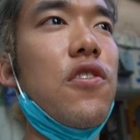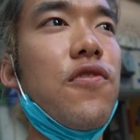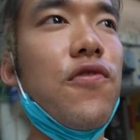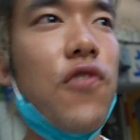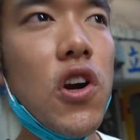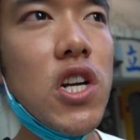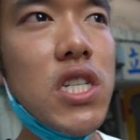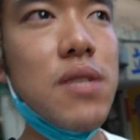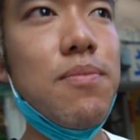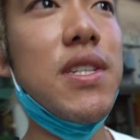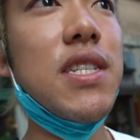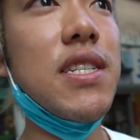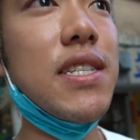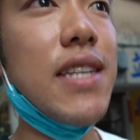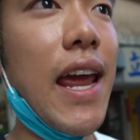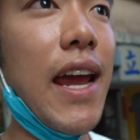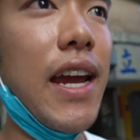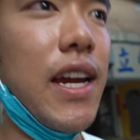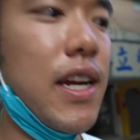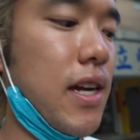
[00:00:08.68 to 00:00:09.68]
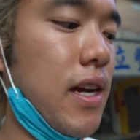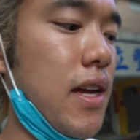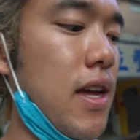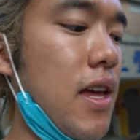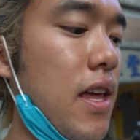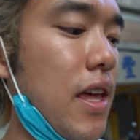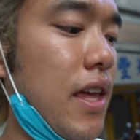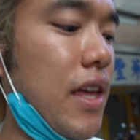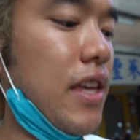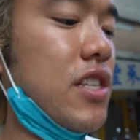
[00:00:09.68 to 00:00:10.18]
first mistake
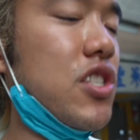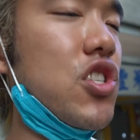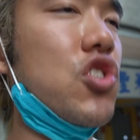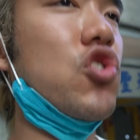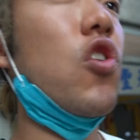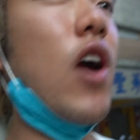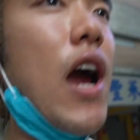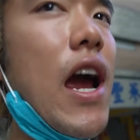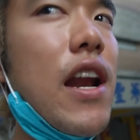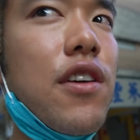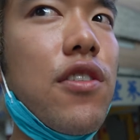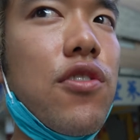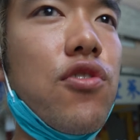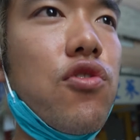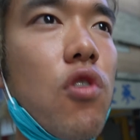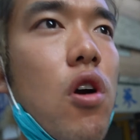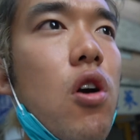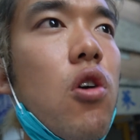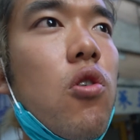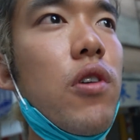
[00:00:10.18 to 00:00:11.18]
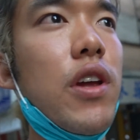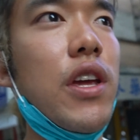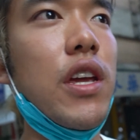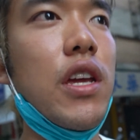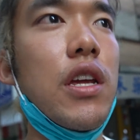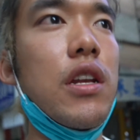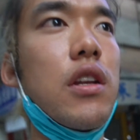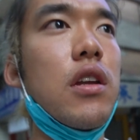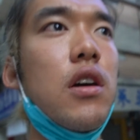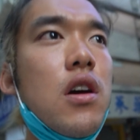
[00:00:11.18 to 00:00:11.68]
is trying to throw
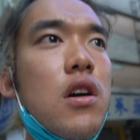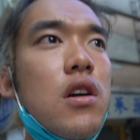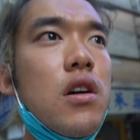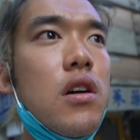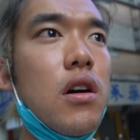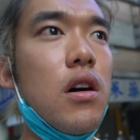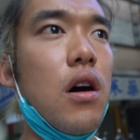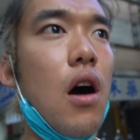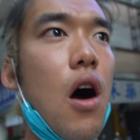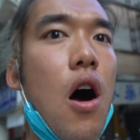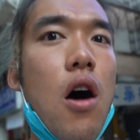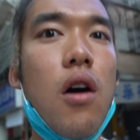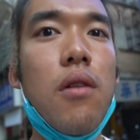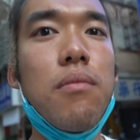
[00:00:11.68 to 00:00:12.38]
in all